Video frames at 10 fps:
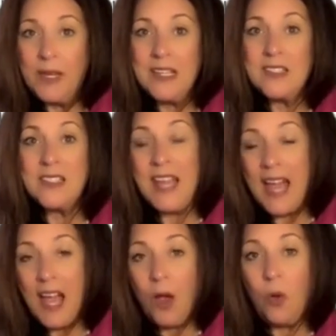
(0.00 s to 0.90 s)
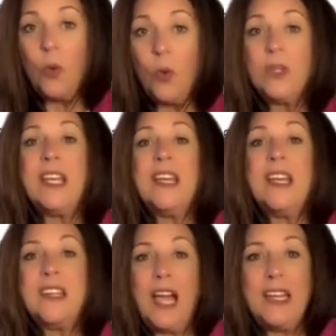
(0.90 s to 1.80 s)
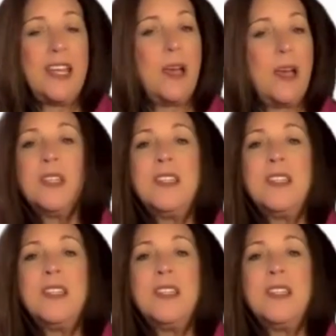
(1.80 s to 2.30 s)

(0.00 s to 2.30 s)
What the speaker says: is now only 9 a.m.